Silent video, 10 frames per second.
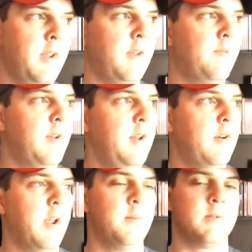any
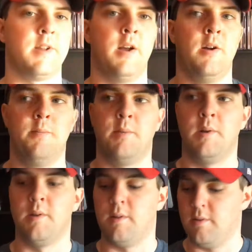video games out,
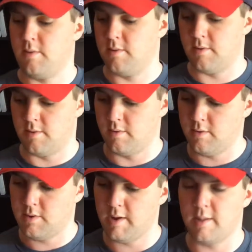but
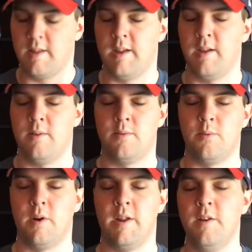looked like they
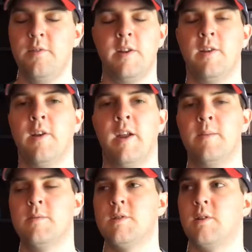were into video
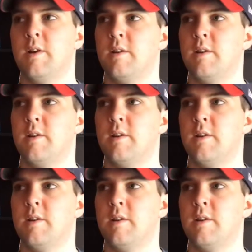games, so